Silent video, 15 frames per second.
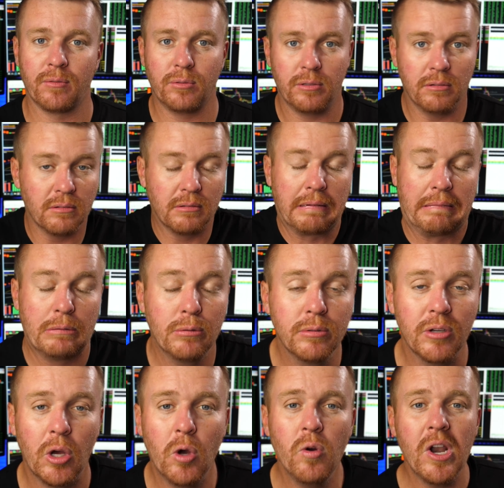We'll
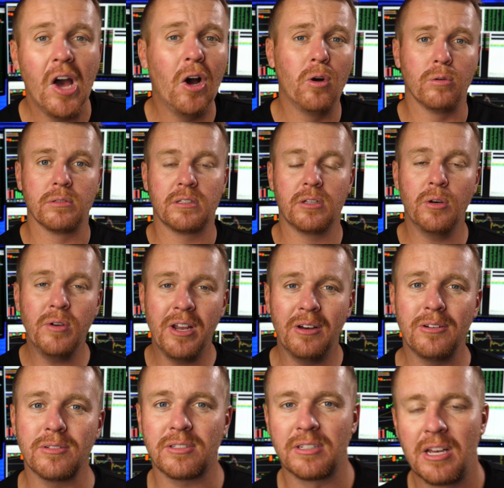Who knows? Who
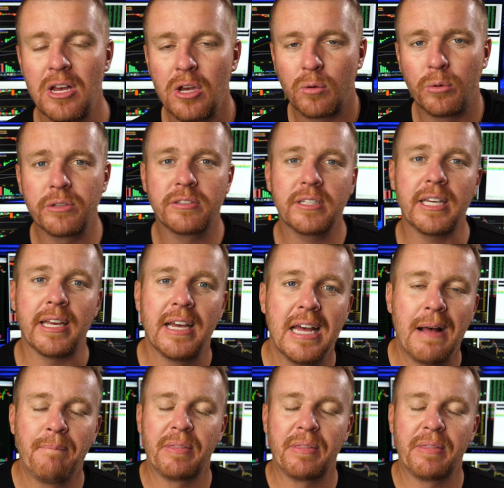knows? We'll see.